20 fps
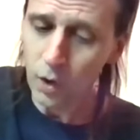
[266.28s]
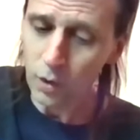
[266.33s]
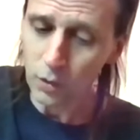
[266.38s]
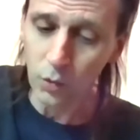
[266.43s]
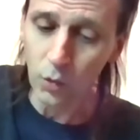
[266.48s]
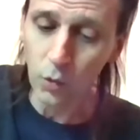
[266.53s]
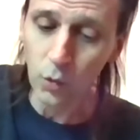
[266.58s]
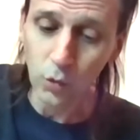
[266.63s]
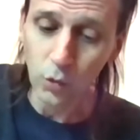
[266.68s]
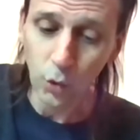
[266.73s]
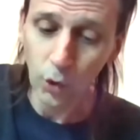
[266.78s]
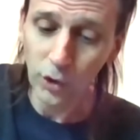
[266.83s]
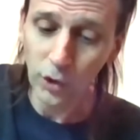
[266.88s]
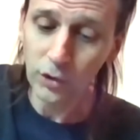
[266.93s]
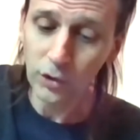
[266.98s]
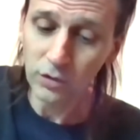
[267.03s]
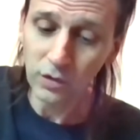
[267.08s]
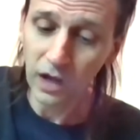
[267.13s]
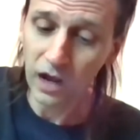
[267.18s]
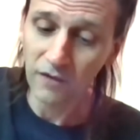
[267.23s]
You
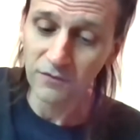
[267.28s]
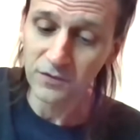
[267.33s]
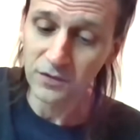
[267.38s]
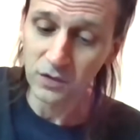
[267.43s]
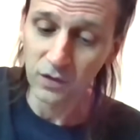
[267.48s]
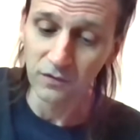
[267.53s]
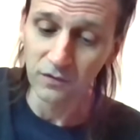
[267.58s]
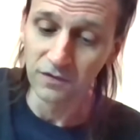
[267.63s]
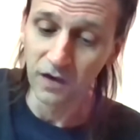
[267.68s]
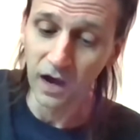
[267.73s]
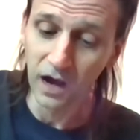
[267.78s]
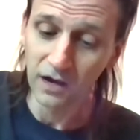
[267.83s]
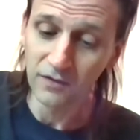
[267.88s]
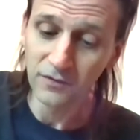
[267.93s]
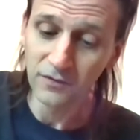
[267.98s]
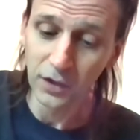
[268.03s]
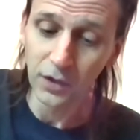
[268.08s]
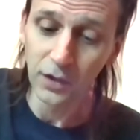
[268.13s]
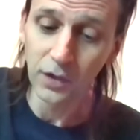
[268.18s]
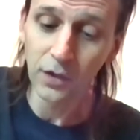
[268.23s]
couldn't have
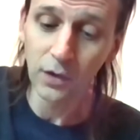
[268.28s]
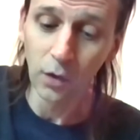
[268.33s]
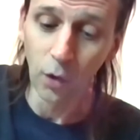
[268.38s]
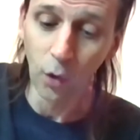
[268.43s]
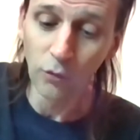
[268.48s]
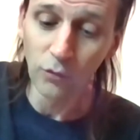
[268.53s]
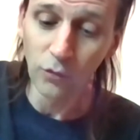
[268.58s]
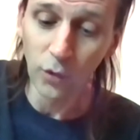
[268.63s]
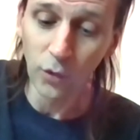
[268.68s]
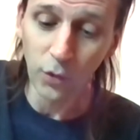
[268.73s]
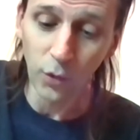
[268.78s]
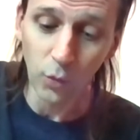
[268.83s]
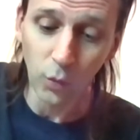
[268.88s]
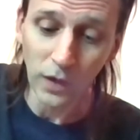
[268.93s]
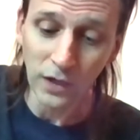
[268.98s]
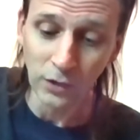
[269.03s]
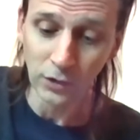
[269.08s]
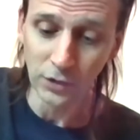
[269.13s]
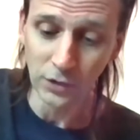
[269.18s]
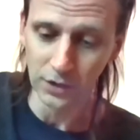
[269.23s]
survived here over the
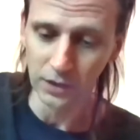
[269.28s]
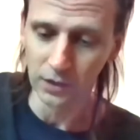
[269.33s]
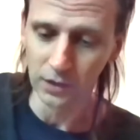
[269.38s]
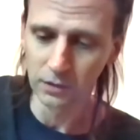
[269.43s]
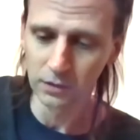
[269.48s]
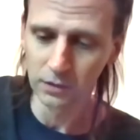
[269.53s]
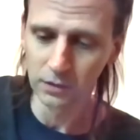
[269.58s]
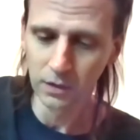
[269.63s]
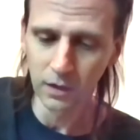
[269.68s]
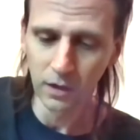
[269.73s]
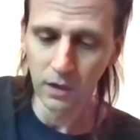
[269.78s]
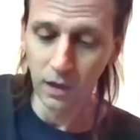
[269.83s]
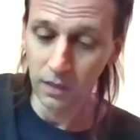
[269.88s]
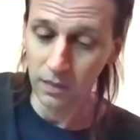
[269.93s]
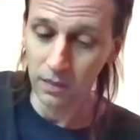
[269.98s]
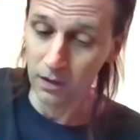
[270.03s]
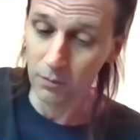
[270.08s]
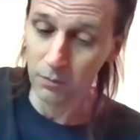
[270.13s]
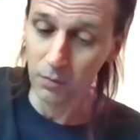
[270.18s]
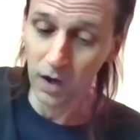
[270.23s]
winter.
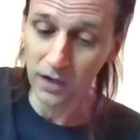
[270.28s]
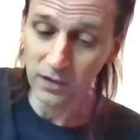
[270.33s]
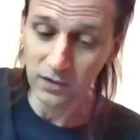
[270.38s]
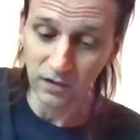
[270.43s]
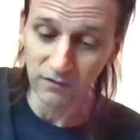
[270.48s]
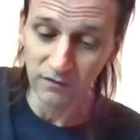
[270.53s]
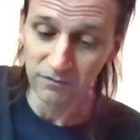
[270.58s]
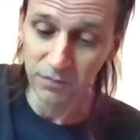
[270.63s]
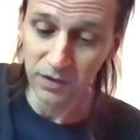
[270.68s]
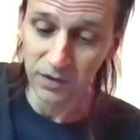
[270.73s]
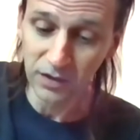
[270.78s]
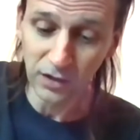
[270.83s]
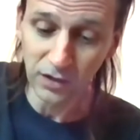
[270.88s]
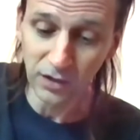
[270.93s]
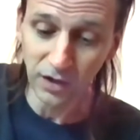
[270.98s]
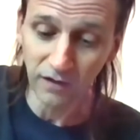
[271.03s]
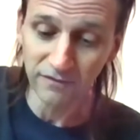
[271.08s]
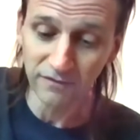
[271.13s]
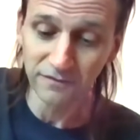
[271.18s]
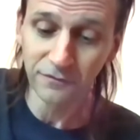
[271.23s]
There might have been
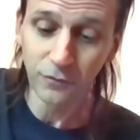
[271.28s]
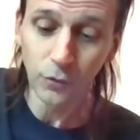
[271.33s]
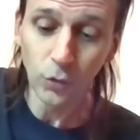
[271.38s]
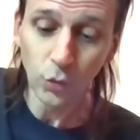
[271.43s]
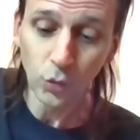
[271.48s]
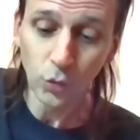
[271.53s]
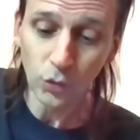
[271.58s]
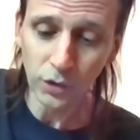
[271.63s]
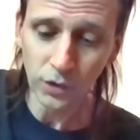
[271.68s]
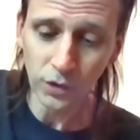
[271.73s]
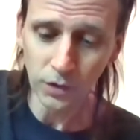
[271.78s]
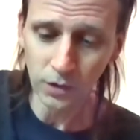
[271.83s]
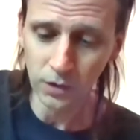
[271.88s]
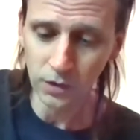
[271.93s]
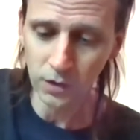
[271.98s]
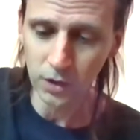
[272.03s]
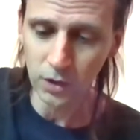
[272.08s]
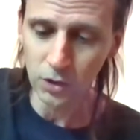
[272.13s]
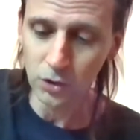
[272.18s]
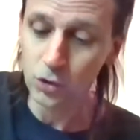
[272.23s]
enough food,
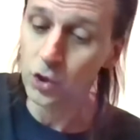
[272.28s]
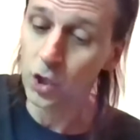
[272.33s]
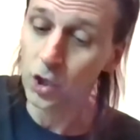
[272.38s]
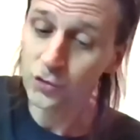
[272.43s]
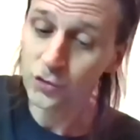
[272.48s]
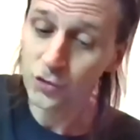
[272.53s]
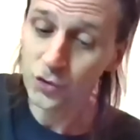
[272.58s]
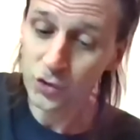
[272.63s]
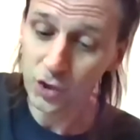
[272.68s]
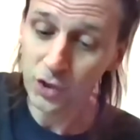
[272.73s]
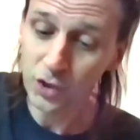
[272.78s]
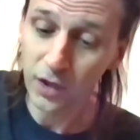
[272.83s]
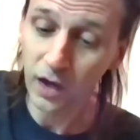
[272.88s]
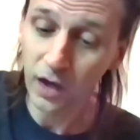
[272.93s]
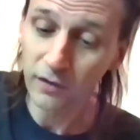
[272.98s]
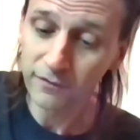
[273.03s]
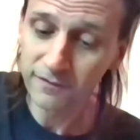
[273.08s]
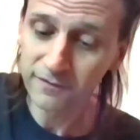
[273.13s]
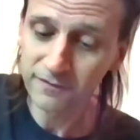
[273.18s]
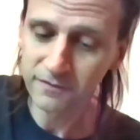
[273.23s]
just
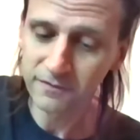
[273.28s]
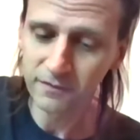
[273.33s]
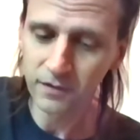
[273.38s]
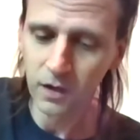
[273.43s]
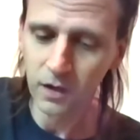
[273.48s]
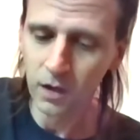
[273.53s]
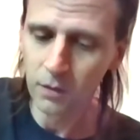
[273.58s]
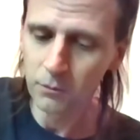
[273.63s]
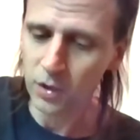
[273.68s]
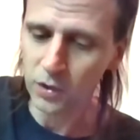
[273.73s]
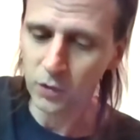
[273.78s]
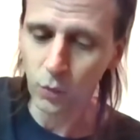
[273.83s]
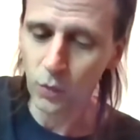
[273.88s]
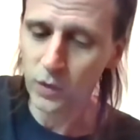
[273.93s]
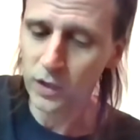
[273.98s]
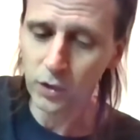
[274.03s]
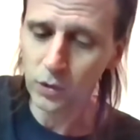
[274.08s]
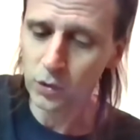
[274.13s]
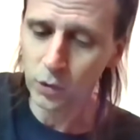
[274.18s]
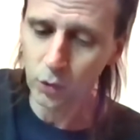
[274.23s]
enough, but
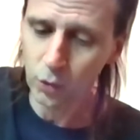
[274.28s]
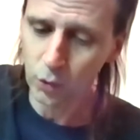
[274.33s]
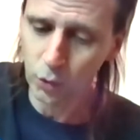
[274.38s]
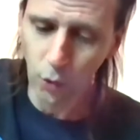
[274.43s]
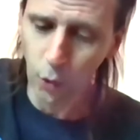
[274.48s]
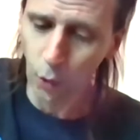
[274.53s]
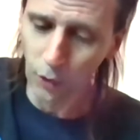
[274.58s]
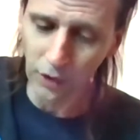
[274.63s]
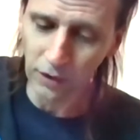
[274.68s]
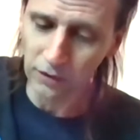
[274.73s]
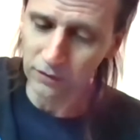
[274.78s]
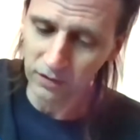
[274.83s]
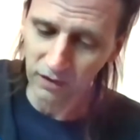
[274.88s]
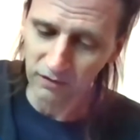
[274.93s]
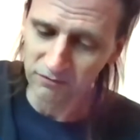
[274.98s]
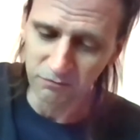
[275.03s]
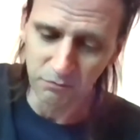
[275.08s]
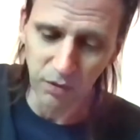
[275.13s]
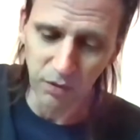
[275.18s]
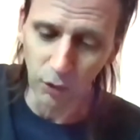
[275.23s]
we couldn't
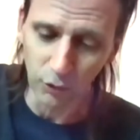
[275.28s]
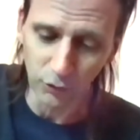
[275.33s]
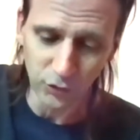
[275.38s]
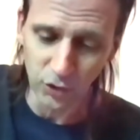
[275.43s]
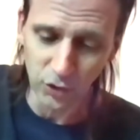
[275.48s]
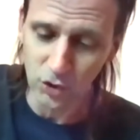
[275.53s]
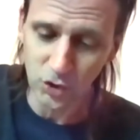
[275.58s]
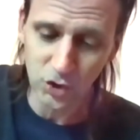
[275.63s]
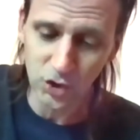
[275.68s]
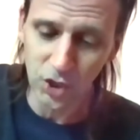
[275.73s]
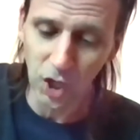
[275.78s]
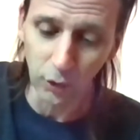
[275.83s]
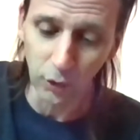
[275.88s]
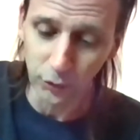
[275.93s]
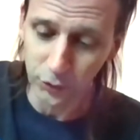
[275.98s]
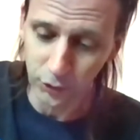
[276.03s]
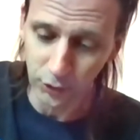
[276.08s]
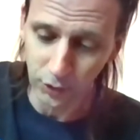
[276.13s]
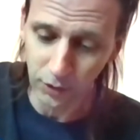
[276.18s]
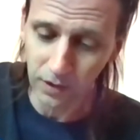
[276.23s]
have built a
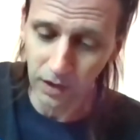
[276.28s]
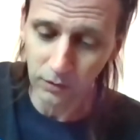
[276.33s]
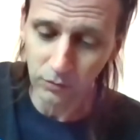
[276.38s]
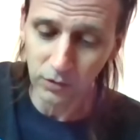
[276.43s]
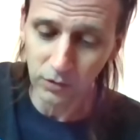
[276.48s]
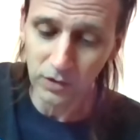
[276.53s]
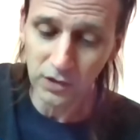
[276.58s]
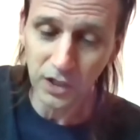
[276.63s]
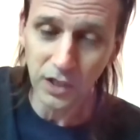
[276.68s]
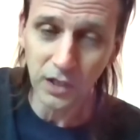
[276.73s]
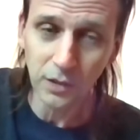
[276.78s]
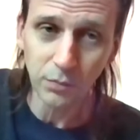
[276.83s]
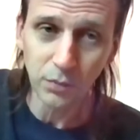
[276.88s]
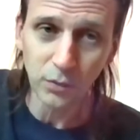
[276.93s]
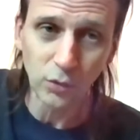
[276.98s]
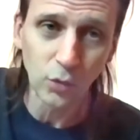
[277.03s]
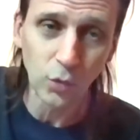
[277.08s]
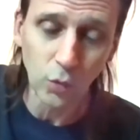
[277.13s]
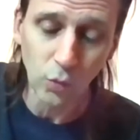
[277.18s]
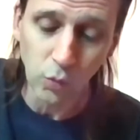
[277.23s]
shelter that would keep
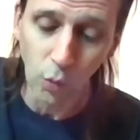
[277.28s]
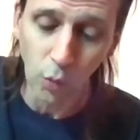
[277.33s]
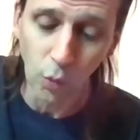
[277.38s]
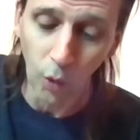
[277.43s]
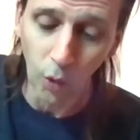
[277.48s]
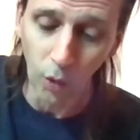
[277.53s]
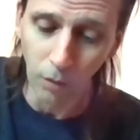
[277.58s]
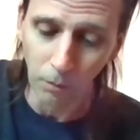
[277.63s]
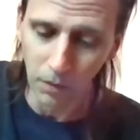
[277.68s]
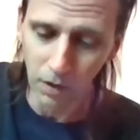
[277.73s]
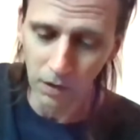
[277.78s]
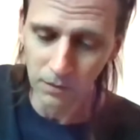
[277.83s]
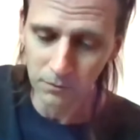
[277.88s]
you warm.